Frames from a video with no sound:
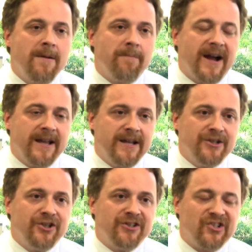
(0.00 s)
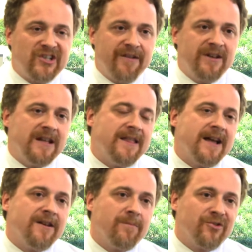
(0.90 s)
By age 70,
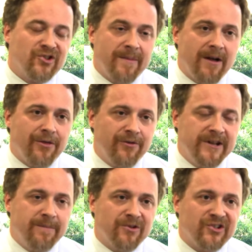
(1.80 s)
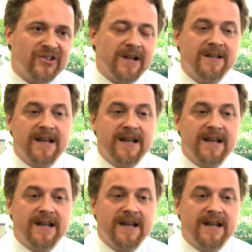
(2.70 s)
that number is about 30%,